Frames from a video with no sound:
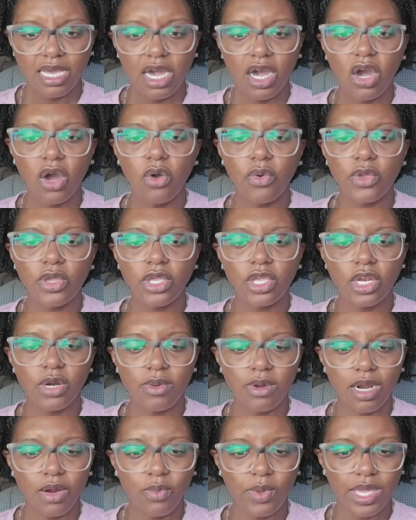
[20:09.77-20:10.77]
Oh, you
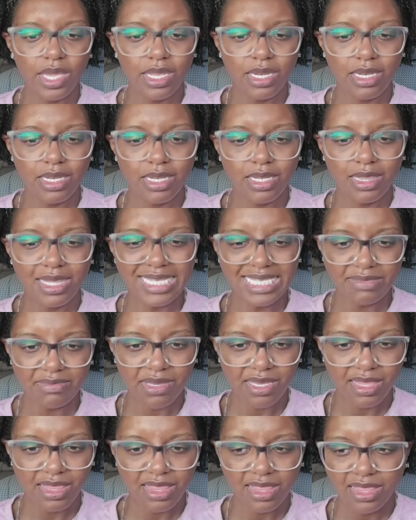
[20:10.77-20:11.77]
know, are we in this
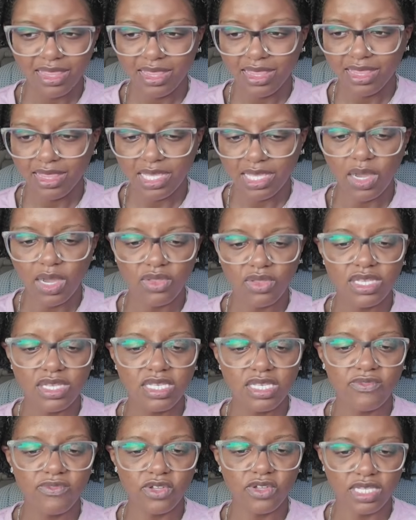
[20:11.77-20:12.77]
month? Yeah,
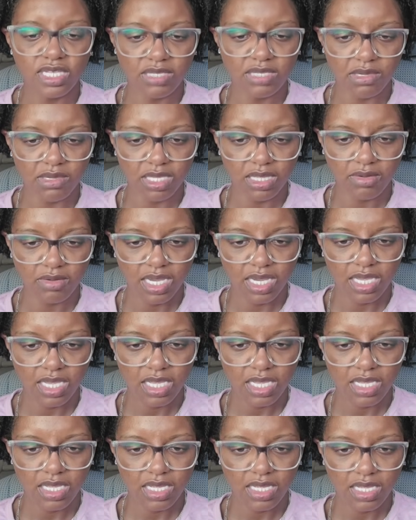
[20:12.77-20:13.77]
this is for this month, right?
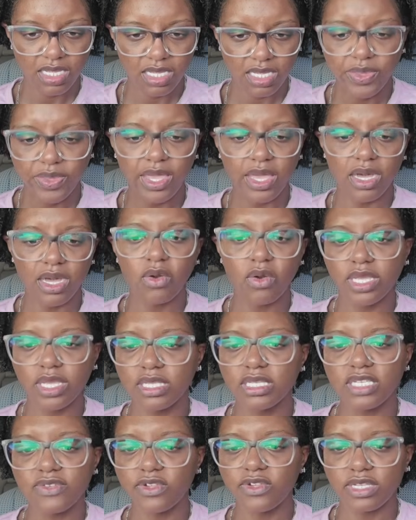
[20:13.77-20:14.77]
Yeah, okay,
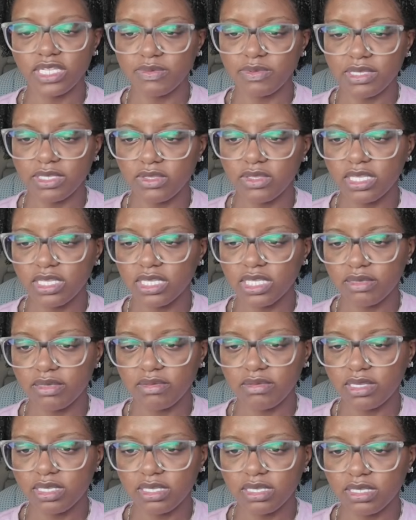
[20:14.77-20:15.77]
this is for this month. So this
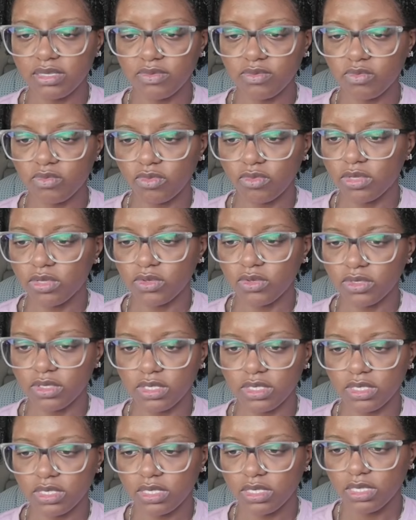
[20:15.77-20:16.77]
is
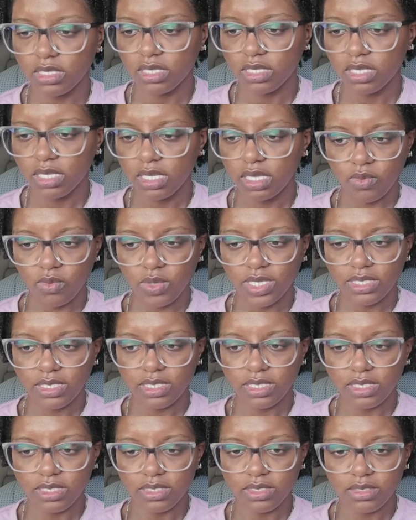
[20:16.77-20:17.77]
useless. What is
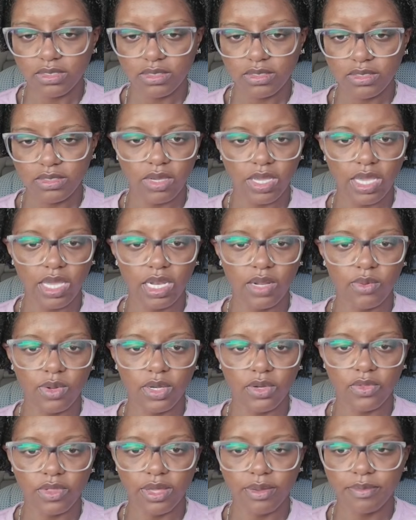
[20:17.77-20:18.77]
this? Okay, I don't
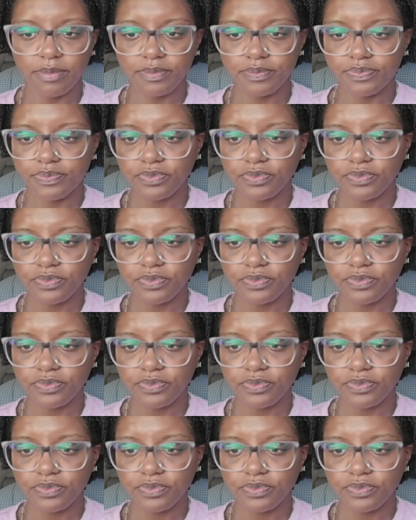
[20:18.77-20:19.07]
want to do that.